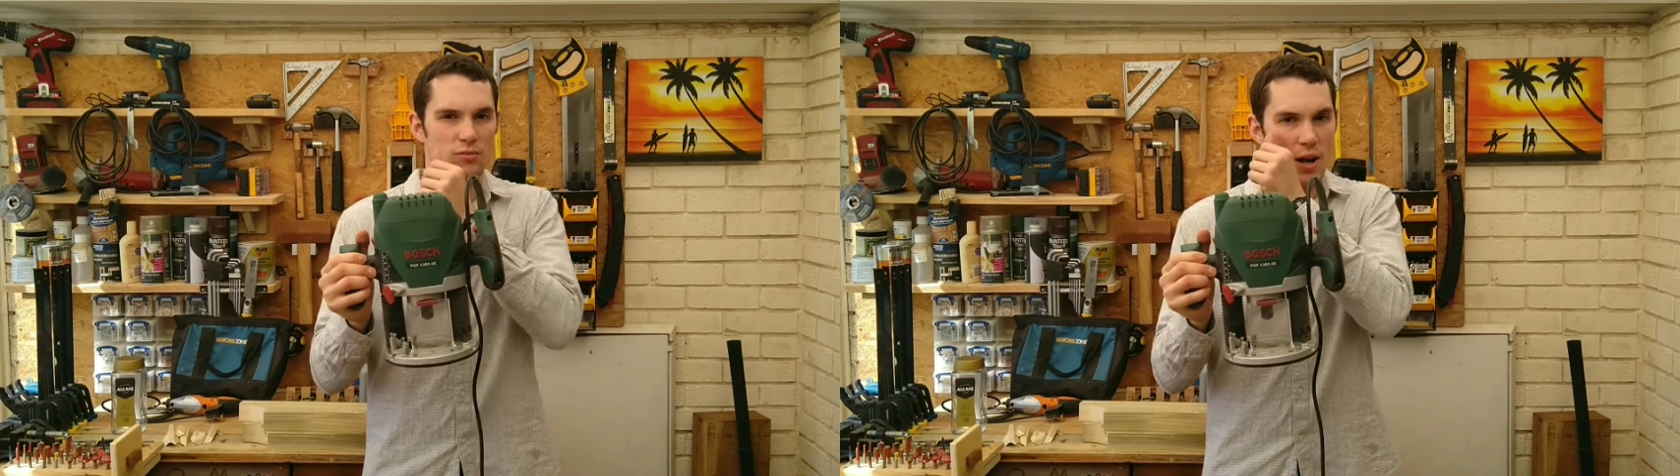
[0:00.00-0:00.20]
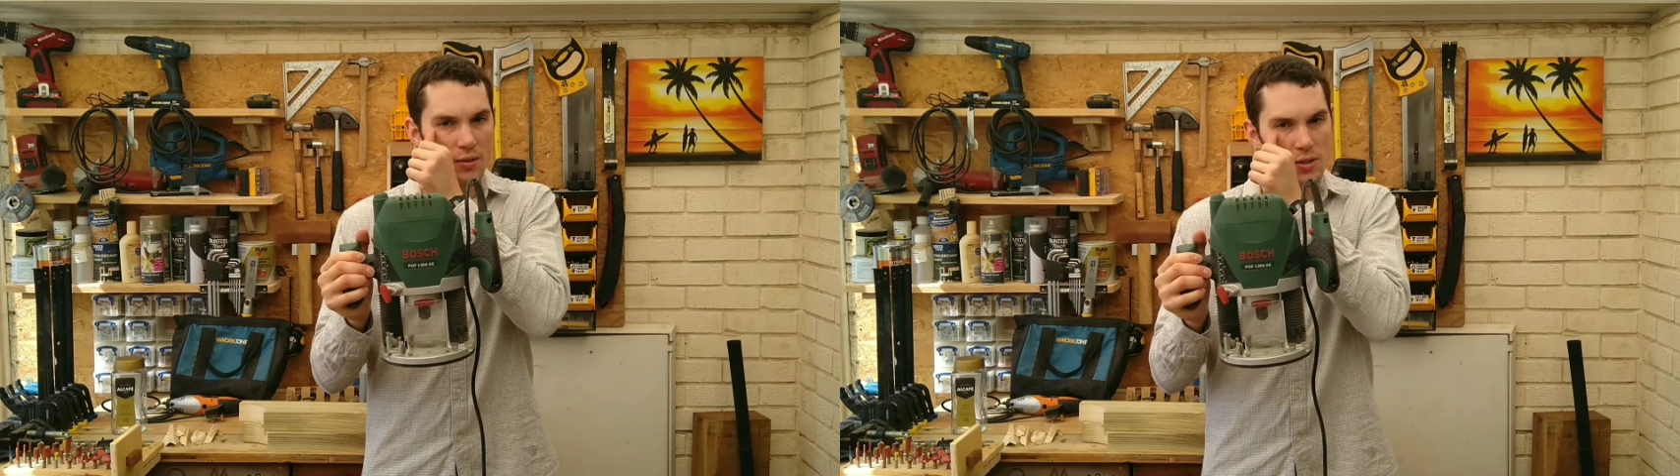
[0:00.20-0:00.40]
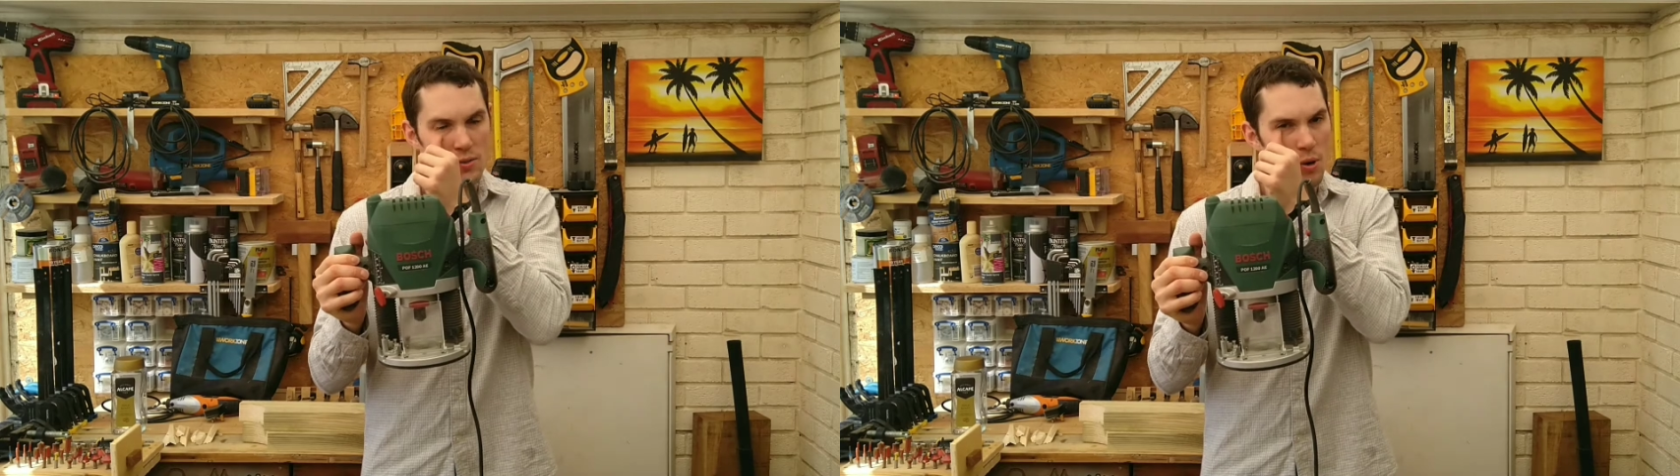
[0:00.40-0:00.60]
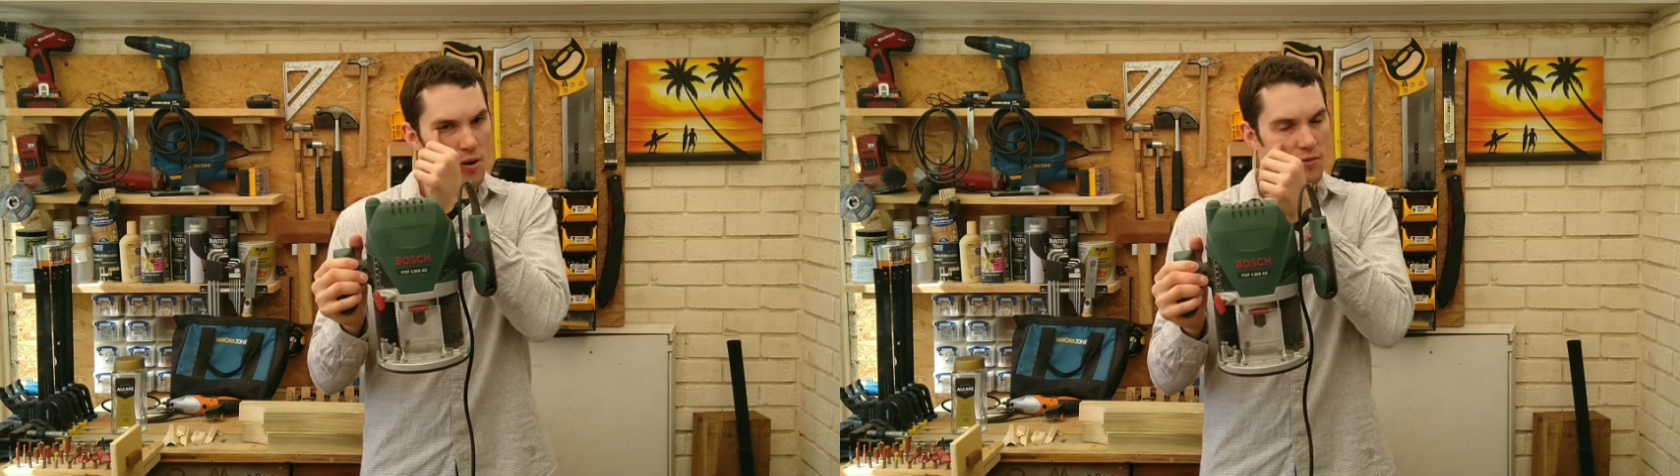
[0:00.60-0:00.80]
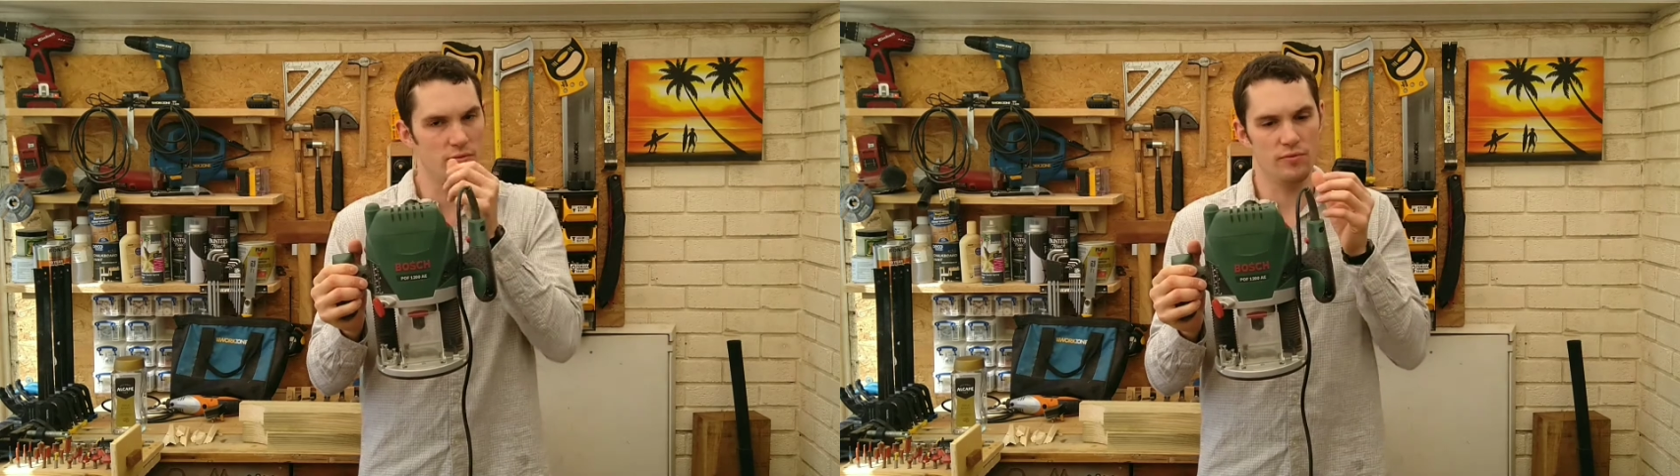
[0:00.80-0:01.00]
routers
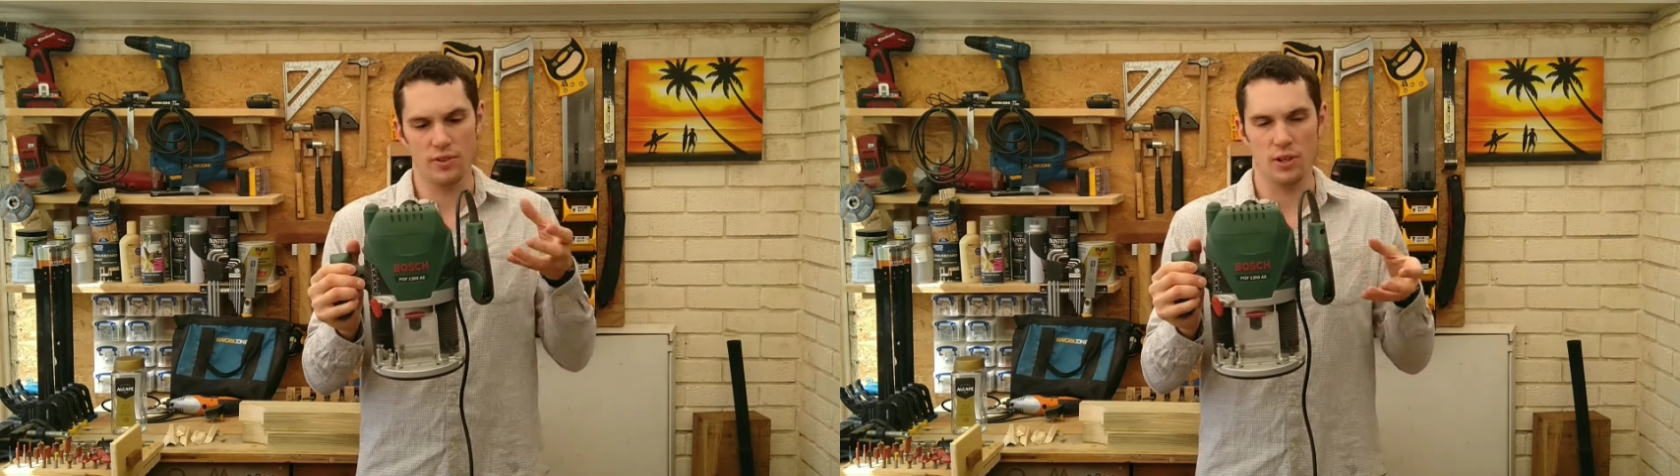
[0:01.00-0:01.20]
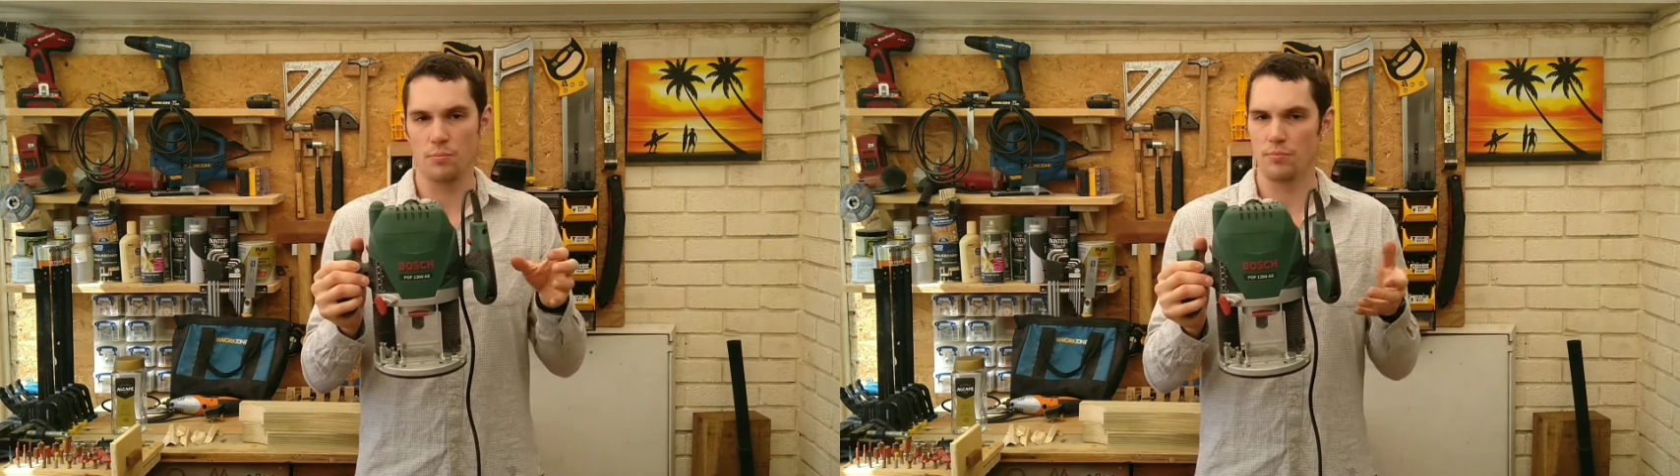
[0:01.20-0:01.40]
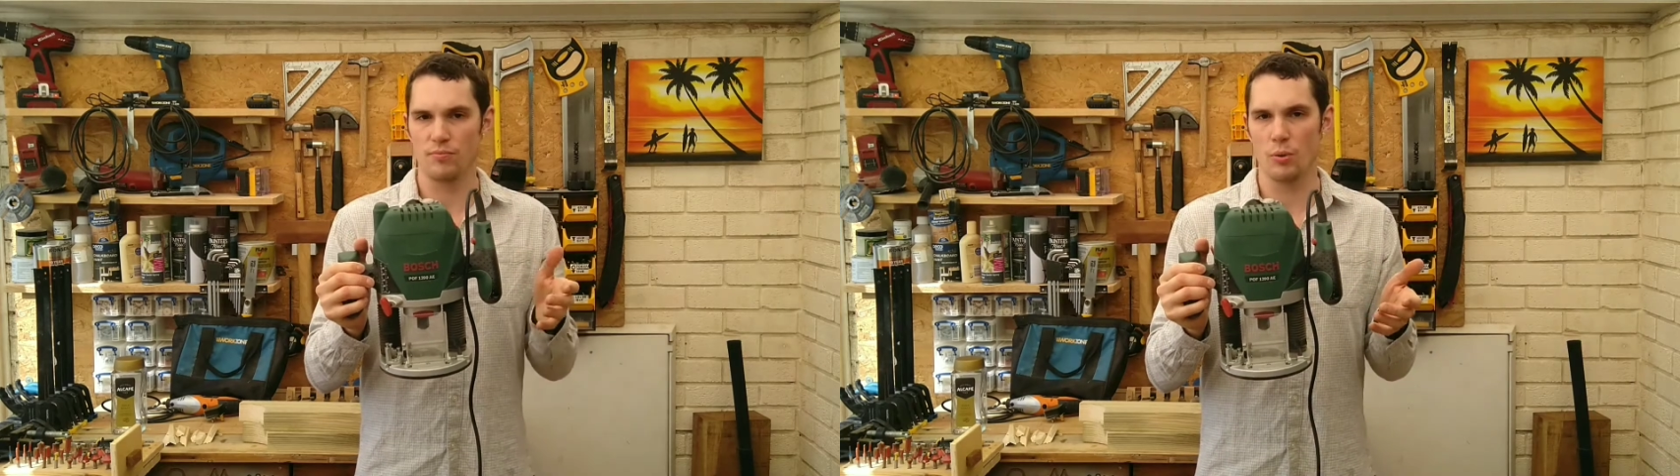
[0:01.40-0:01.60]
apart from the